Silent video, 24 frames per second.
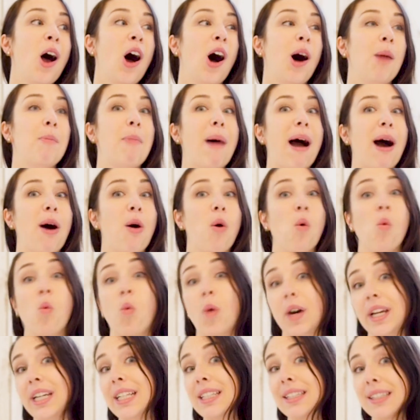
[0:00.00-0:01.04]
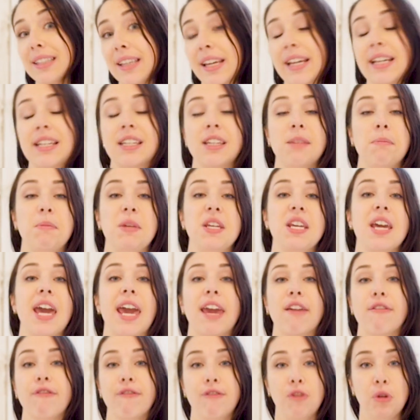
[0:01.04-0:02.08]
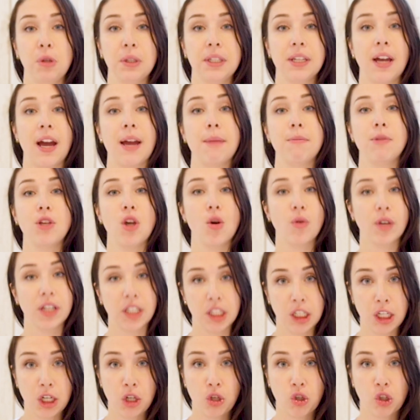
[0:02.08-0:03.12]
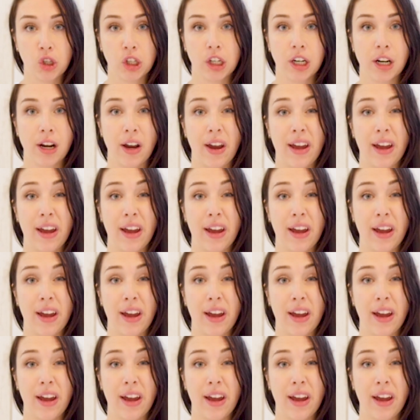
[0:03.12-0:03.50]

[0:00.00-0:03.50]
about what it's like to be a full-time yoga teacher